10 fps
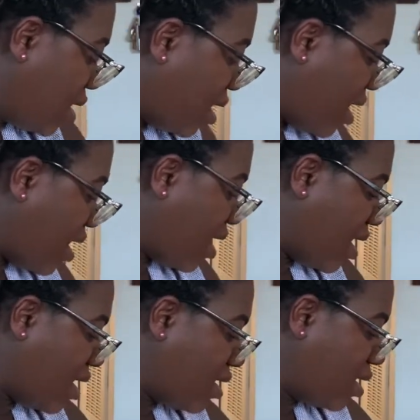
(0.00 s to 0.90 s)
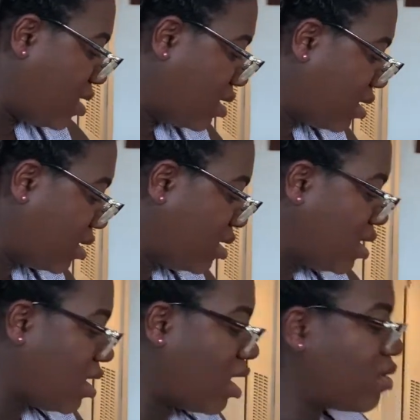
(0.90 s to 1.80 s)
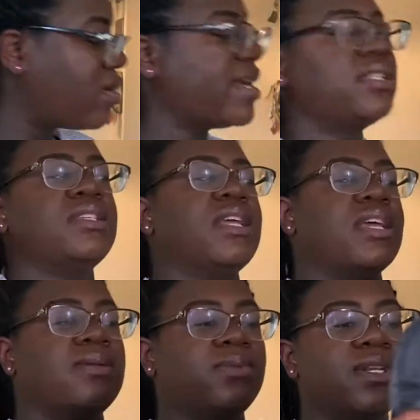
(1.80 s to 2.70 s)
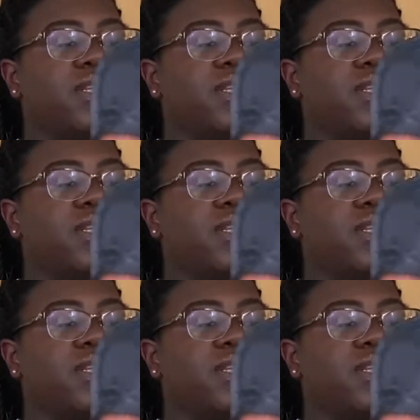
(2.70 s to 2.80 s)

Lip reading: And of course, it comes with